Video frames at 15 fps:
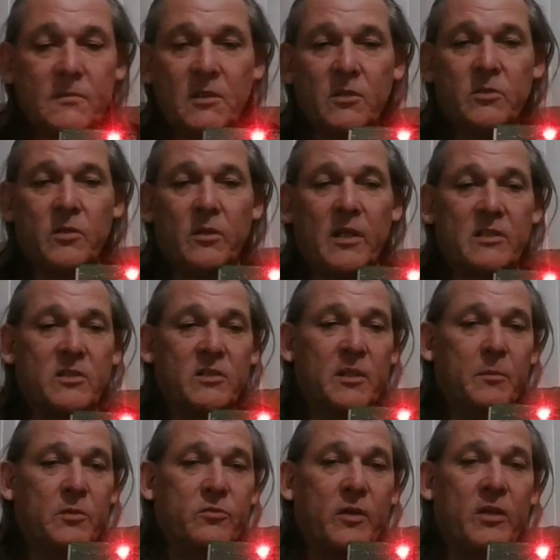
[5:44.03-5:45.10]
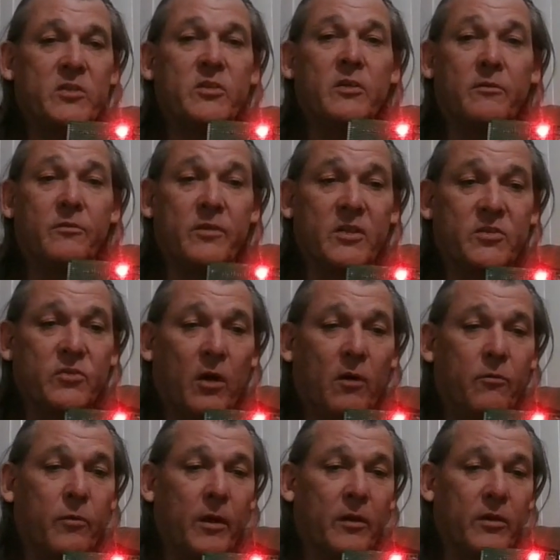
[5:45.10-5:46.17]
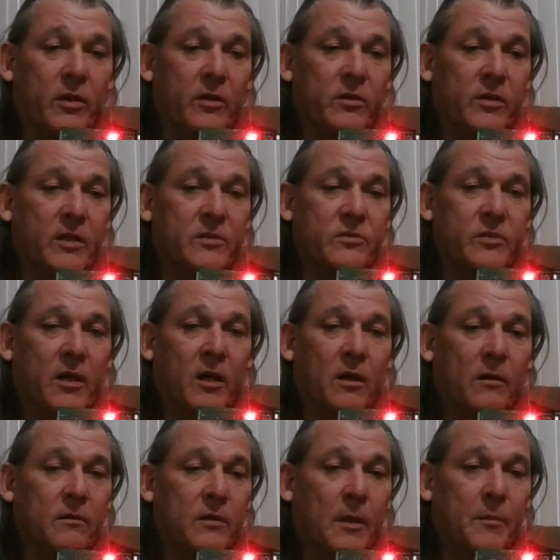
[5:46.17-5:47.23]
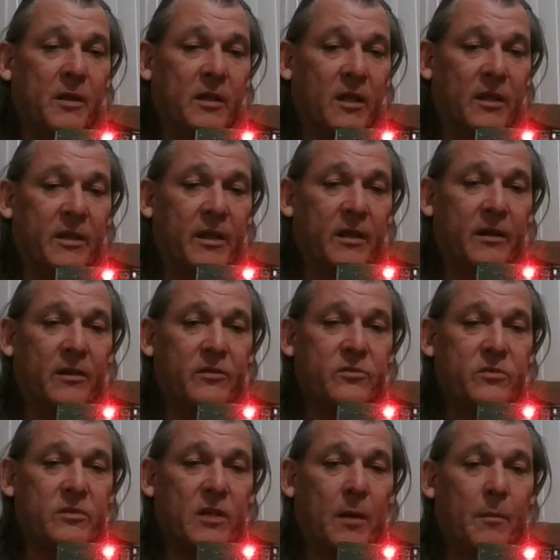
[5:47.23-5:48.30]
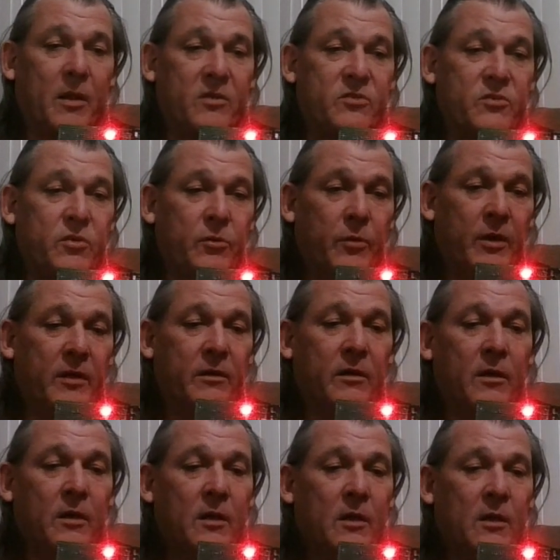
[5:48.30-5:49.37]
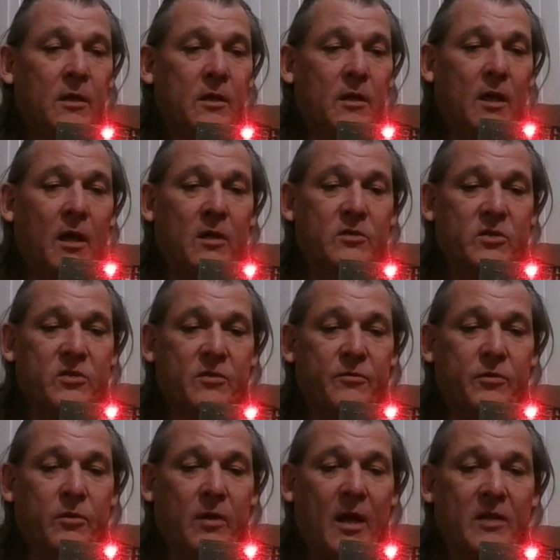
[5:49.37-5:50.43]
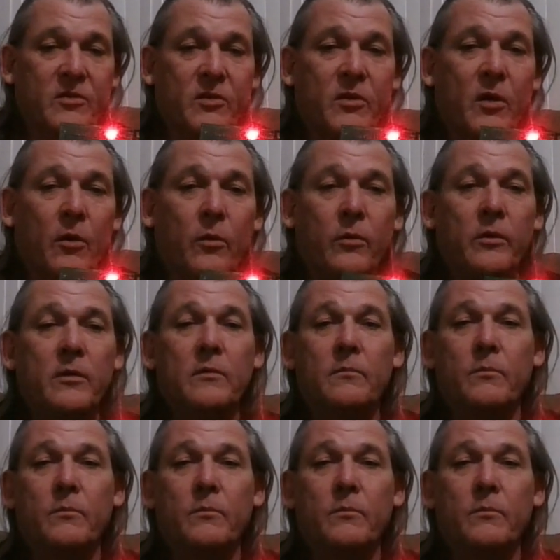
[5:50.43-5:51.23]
So that's a demonstration of this software. I mean, again, it's not much to it, just a few lines of code.